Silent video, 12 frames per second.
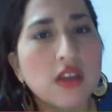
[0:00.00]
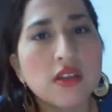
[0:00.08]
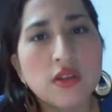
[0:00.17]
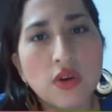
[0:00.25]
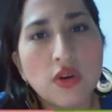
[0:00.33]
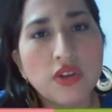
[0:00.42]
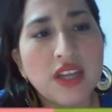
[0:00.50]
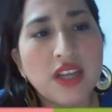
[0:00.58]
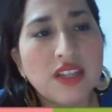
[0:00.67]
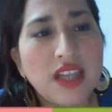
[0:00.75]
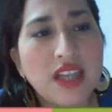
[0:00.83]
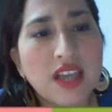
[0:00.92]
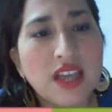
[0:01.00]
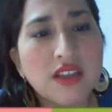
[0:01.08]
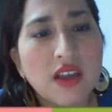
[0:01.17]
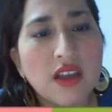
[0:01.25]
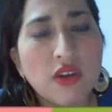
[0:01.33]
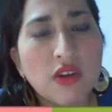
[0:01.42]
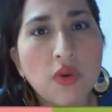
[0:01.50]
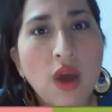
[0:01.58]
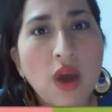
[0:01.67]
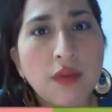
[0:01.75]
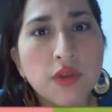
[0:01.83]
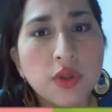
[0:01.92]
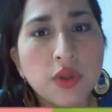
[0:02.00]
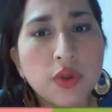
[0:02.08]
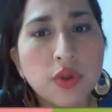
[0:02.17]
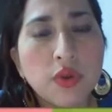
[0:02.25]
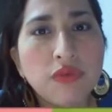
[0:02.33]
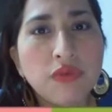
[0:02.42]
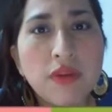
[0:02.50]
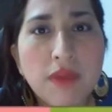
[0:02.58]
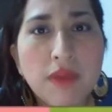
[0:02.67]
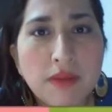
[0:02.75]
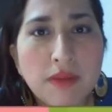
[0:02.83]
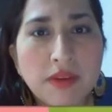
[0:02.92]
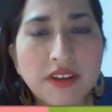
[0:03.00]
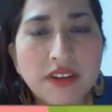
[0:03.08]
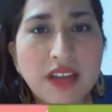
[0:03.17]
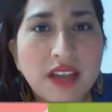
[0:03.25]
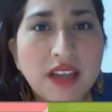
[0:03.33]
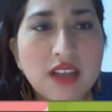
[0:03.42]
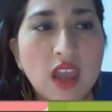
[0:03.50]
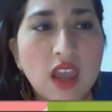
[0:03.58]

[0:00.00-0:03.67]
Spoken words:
So the idea is that you have to remember that